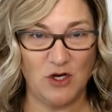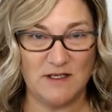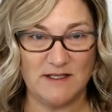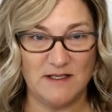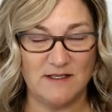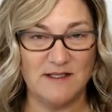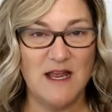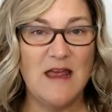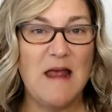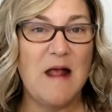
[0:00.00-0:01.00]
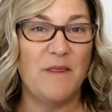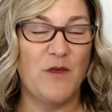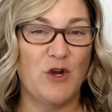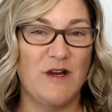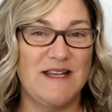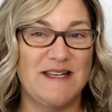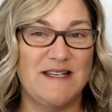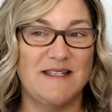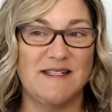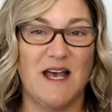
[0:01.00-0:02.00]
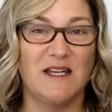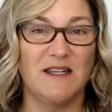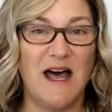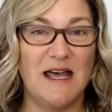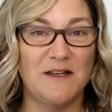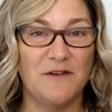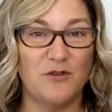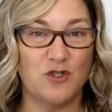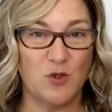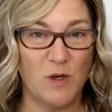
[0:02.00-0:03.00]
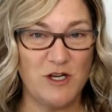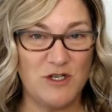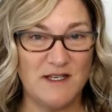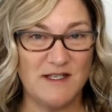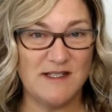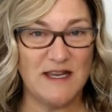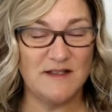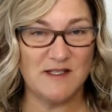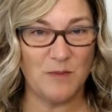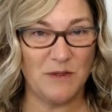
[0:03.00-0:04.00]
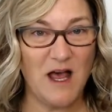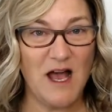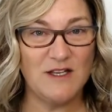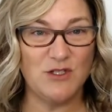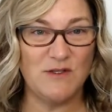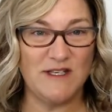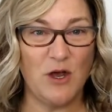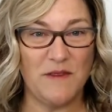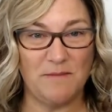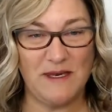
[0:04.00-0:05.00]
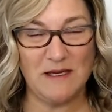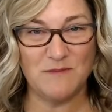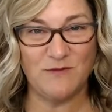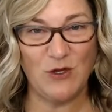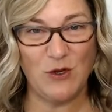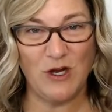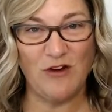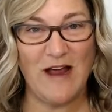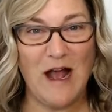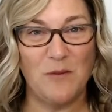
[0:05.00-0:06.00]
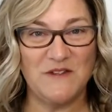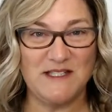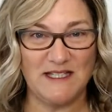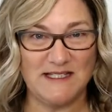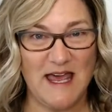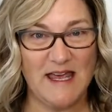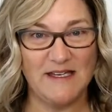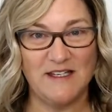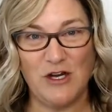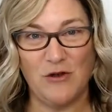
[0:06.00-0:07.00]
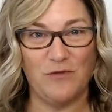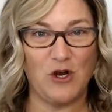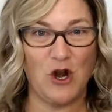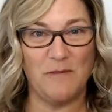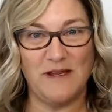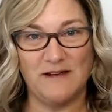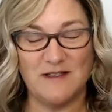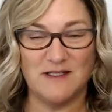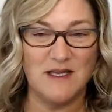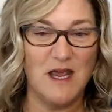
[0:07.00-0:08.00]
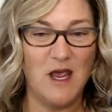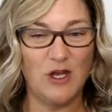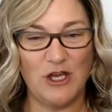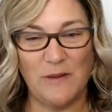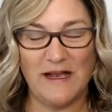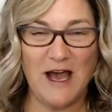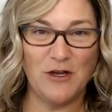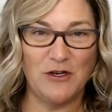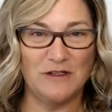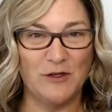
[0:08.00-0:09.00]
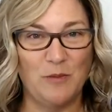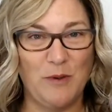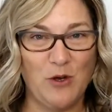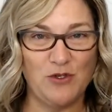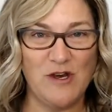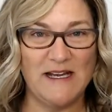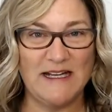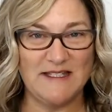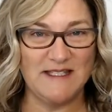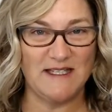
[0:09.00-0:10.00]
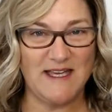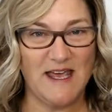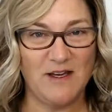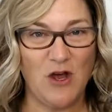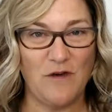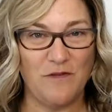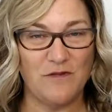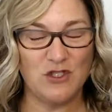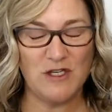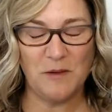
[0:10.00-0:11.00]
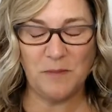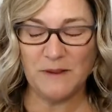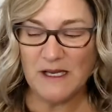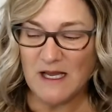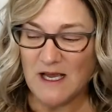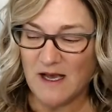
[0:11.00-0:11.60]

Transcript: increases. There is a lot of shortages in supplies. You see all the memes floating around with 6N. You know, Kermit is going out on a little boat trying to get 6N off of a ship.